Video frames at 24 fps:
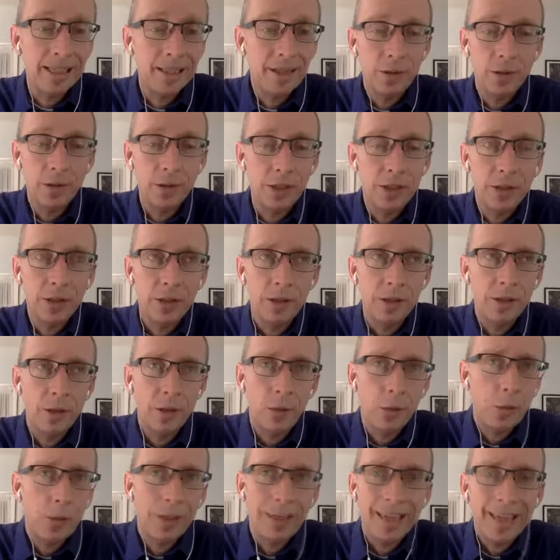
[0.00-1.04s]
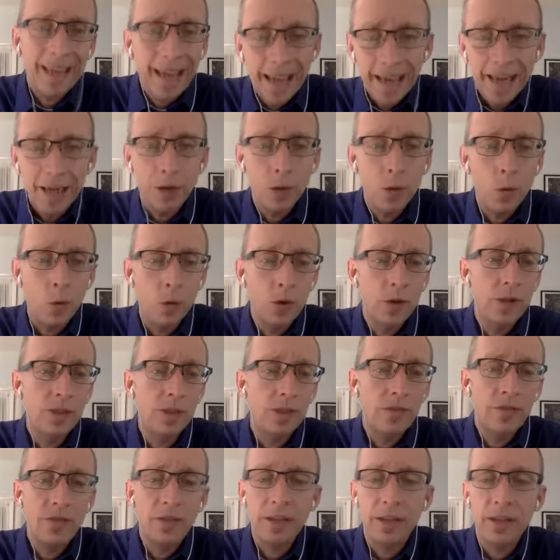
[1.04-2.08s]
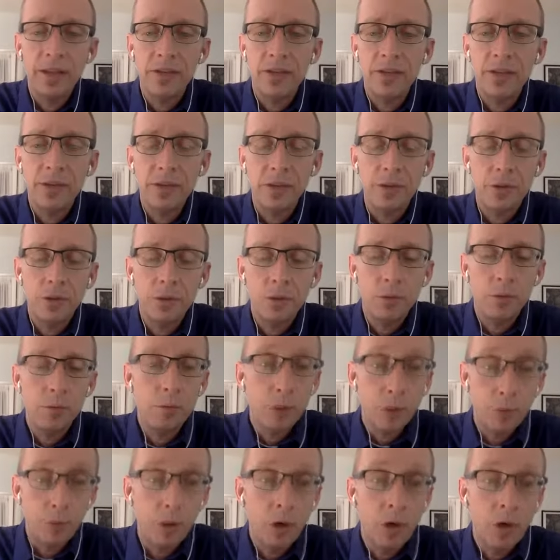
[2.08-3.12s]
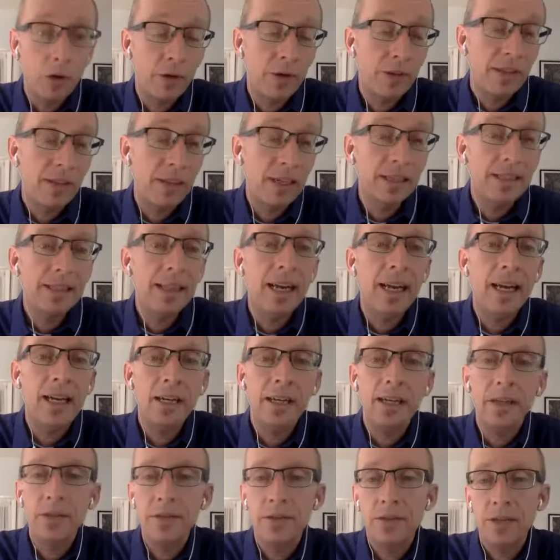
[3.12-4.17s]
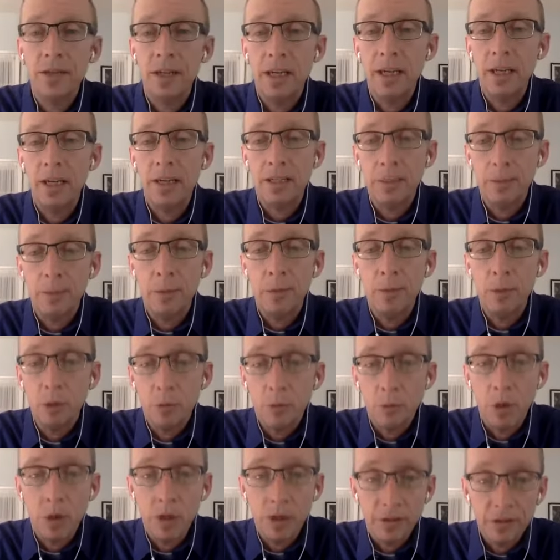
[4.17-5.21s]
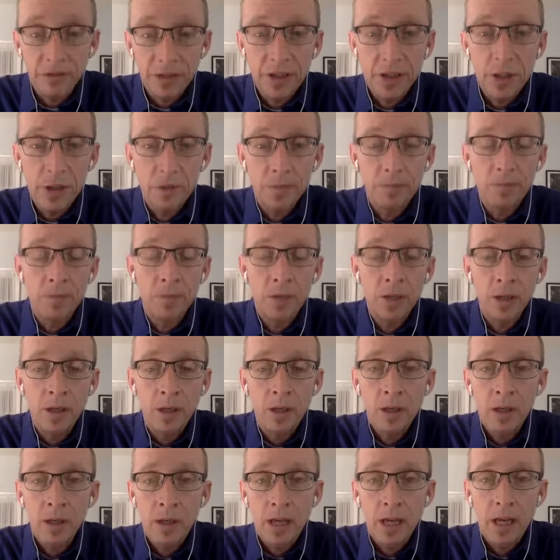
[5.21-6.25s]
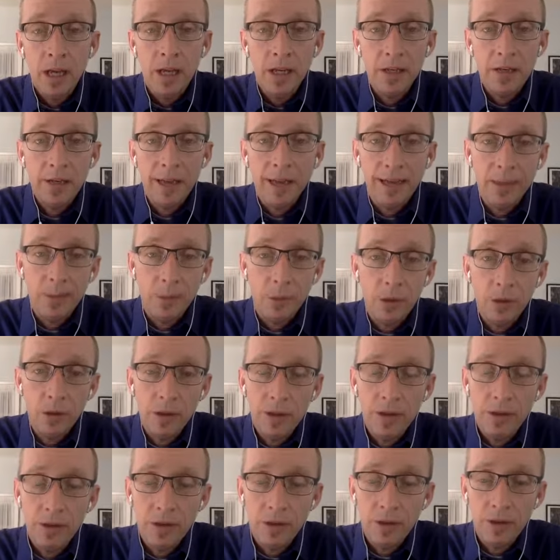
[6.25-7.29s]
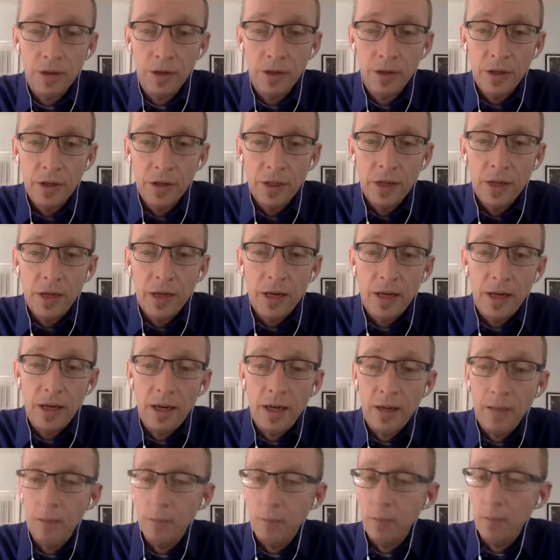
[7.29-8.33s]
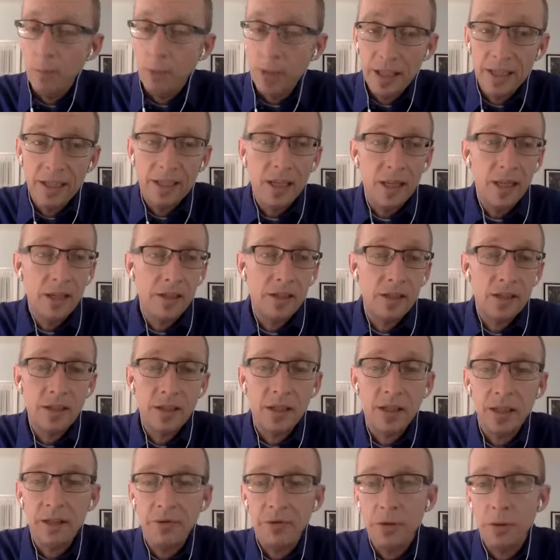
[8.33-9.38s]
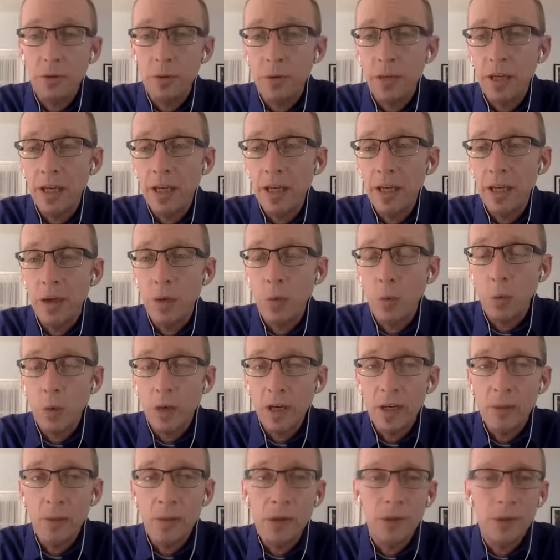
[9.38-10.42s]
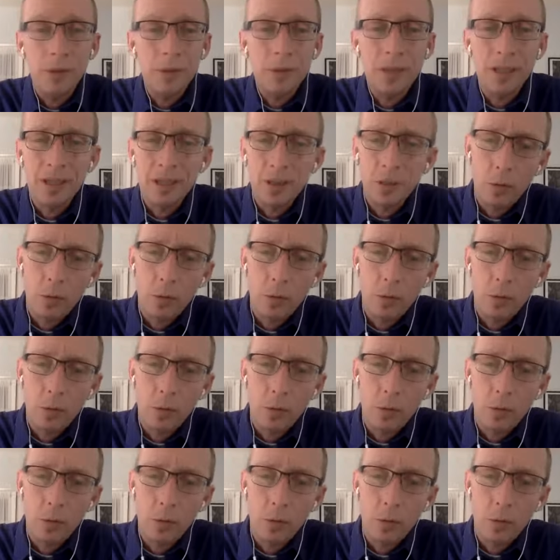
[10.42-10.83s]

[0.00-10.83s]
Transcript: You don't create categories of things that you bookmark or anything like that. It's a simple bookmarking feature, and you add them all in there. But it does give you a great ability because